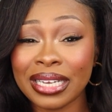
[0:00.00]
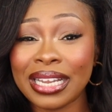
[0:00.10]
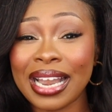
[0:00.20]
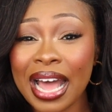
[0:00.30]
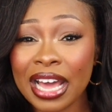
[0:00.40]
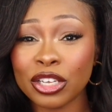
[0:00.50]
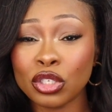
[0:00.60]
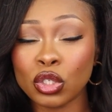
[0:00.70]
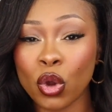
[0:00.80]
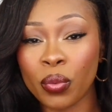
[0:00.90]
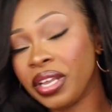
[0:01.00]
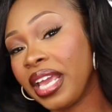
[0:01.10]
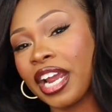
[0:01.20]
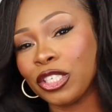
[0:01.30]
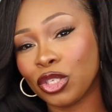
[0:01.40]
a lot of sewing
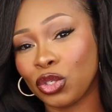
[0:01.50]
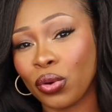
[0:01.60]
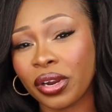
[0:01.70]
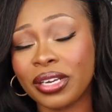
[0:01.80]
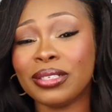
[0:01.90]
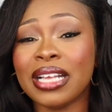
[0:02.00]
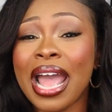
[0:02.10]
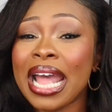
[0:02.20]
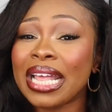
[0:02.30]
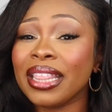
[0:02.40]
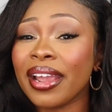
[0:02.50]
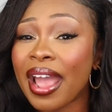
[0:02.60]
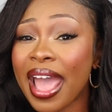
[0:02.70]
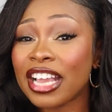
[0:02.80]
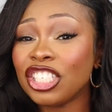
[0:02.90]
hair tutorials, and there
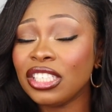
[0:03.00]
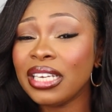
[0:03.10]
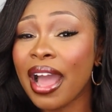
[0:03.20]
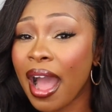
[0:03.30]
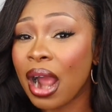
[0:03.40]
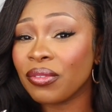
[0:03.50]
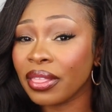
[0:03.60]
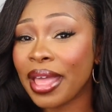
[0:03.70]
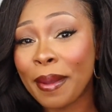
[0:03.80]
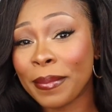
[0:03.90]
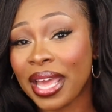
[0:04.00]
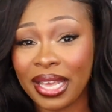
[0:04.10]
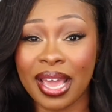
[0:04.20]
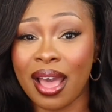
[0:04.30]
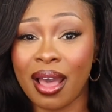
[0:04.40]
actually aren't that
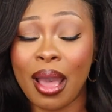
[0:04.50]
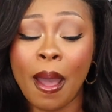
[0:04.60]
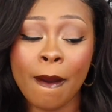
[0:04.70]
many, y'all,